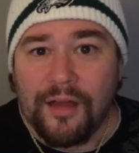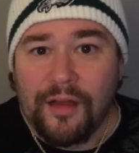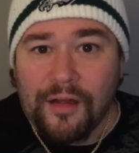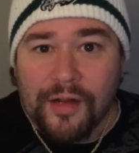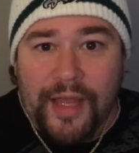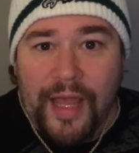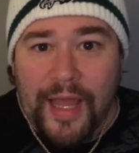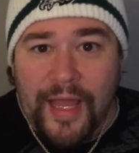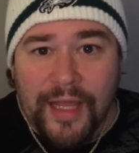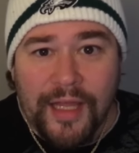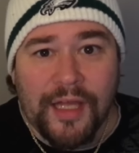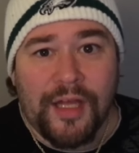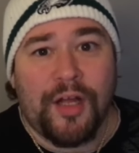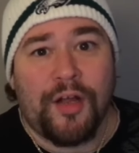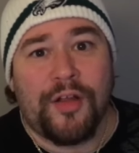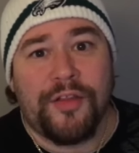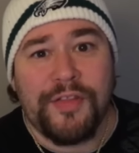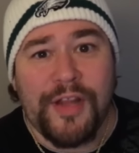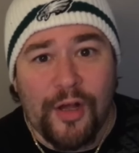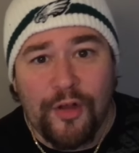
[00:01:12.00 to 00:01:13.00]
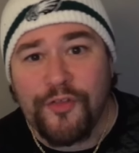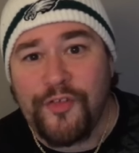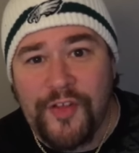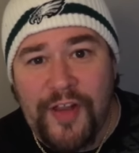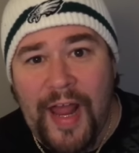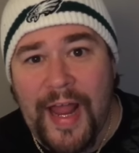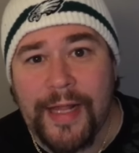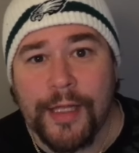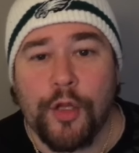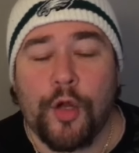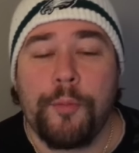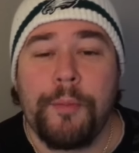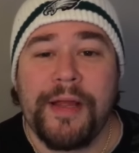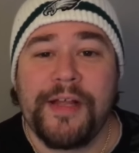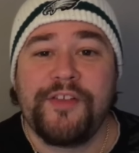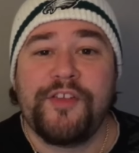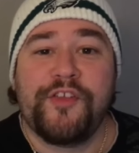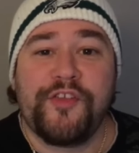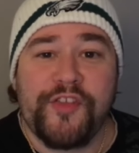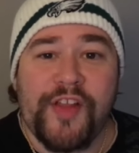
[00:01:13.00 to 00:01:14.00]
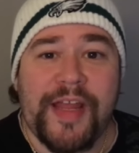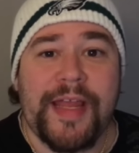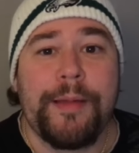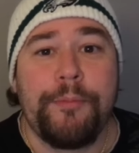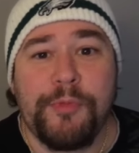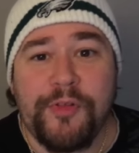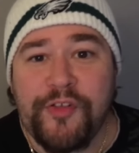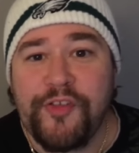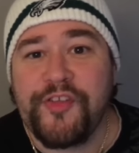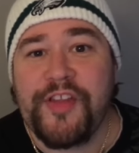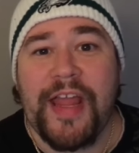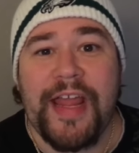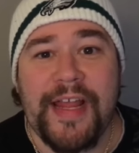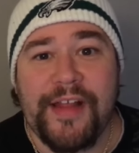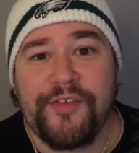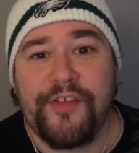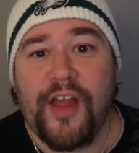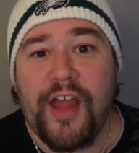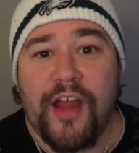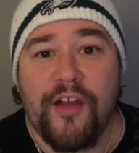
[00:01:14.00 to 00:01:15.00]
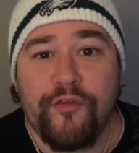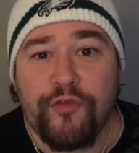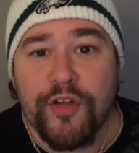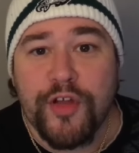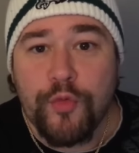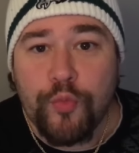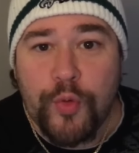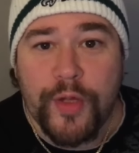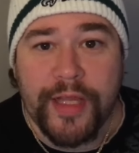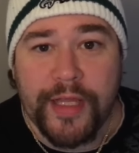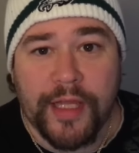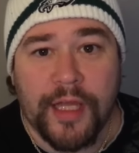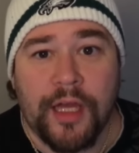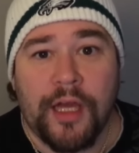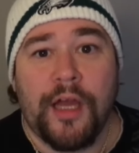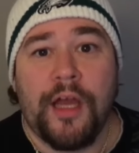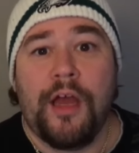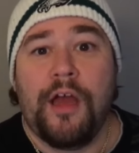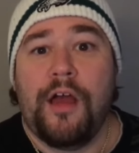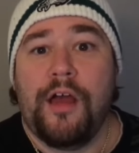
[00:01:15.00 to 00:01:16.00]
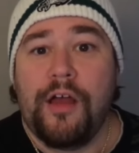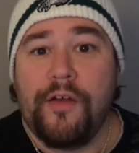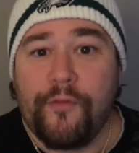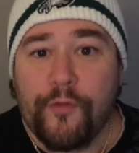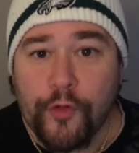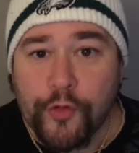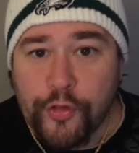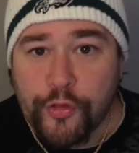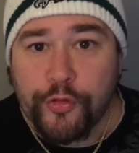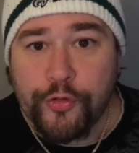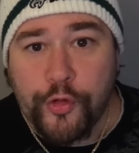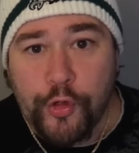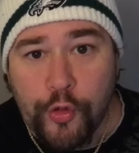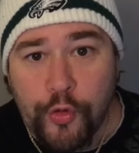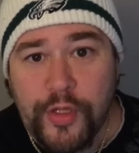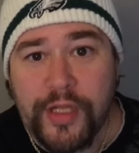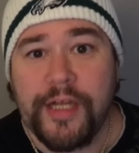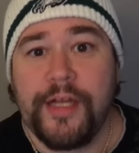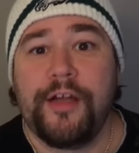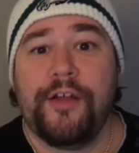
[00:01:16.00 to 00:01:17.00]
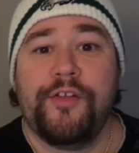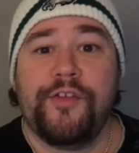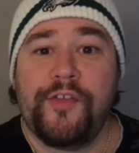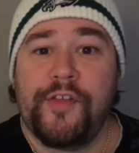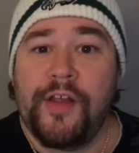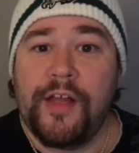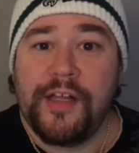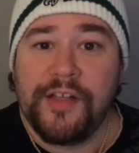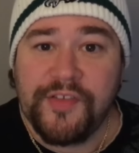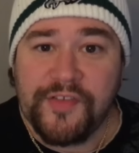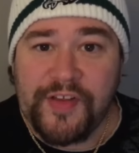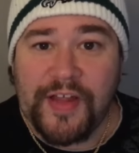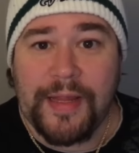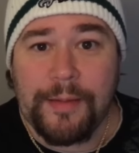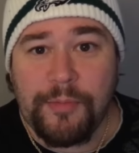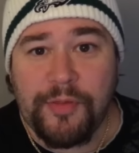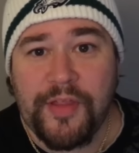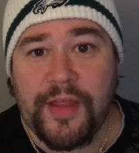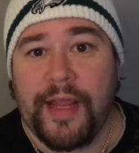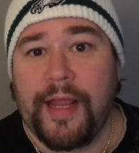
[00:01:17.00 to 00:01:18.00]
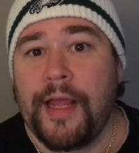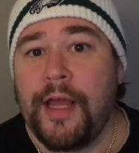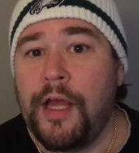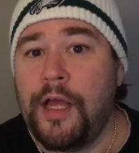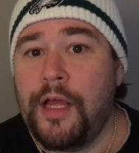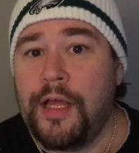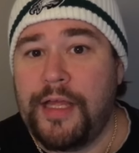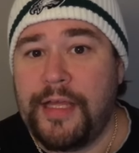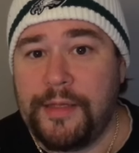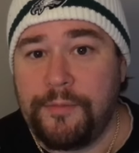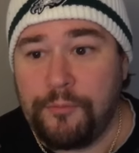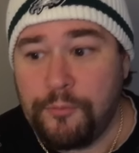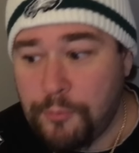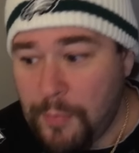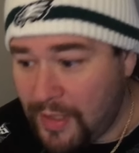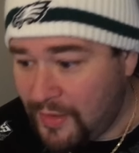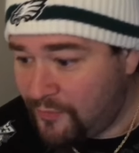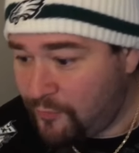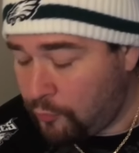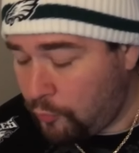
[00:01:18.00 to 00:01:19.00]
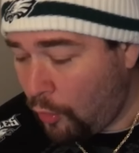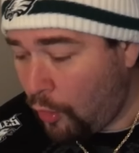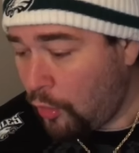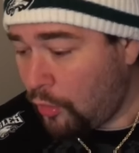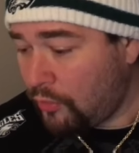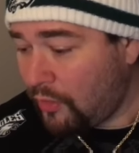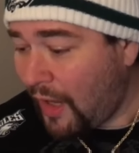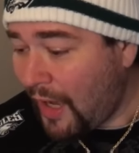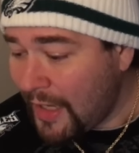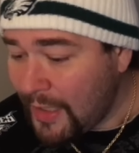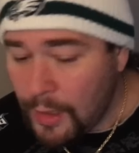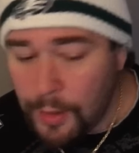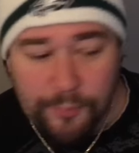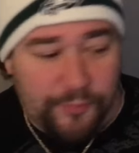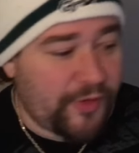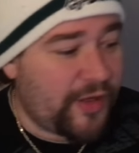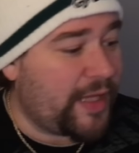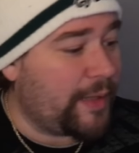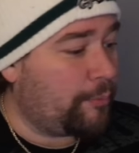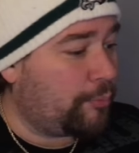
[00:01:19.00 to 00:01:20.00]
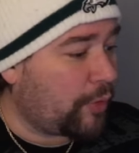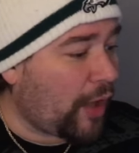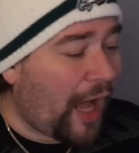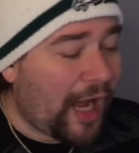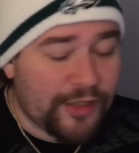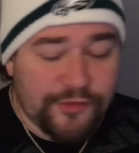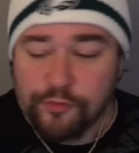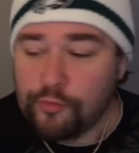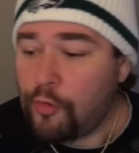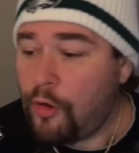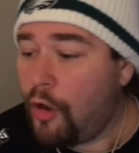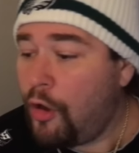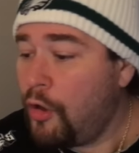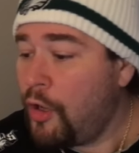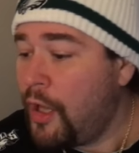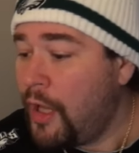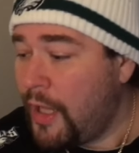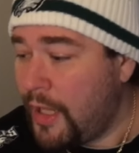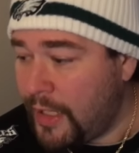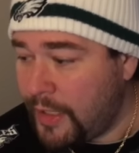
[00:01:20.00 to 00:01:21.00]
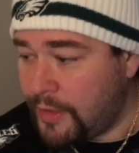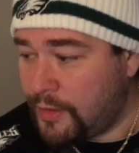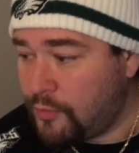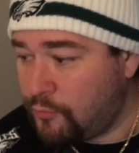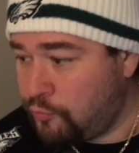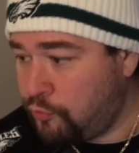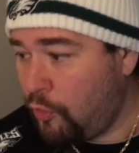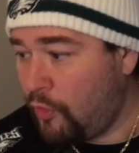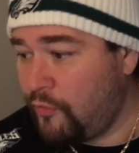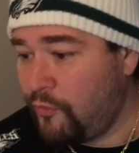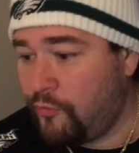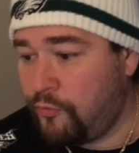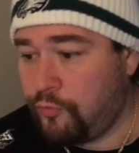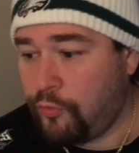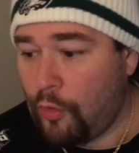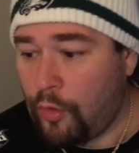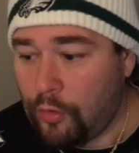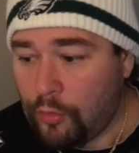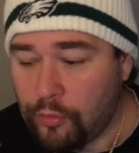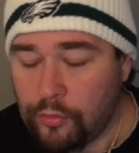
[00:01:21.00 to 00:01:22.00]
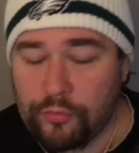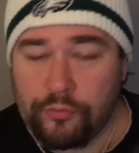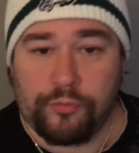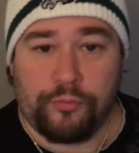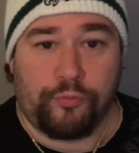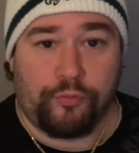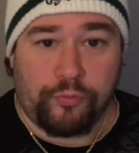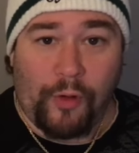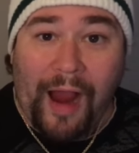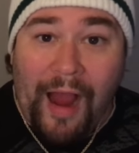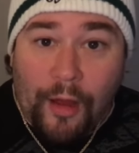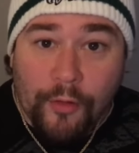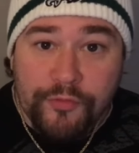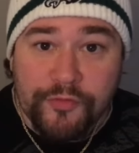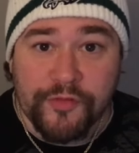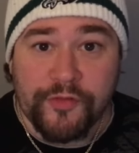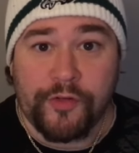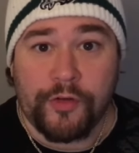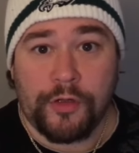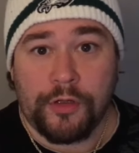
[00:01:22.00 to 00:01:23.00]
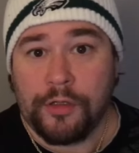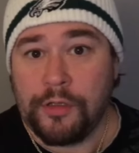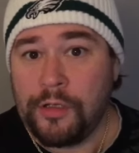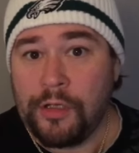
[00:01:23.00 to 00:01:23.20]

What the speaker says: Okay, Nelson Aguilar makes the same mistakes every week. For 2 years, same thing. He makes wrong lineups, he blocks wrong, he runs wrong routes.